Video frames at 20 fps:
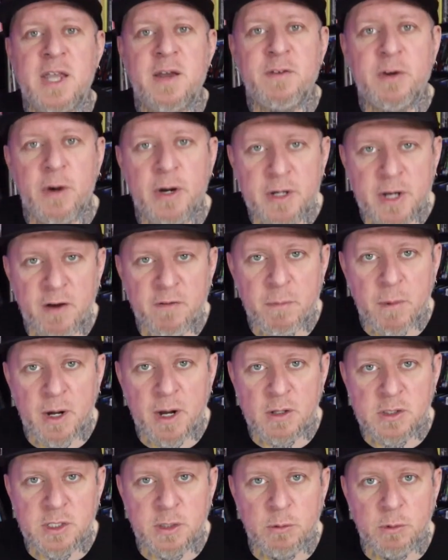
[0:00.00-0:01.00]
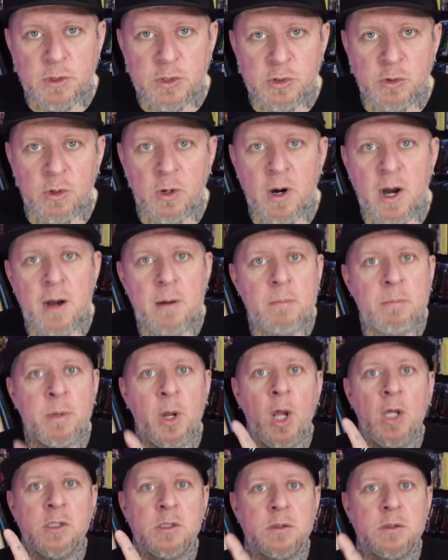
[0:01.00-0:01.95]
Have a great day, everybody. I'll see you real soon. All right. Peace.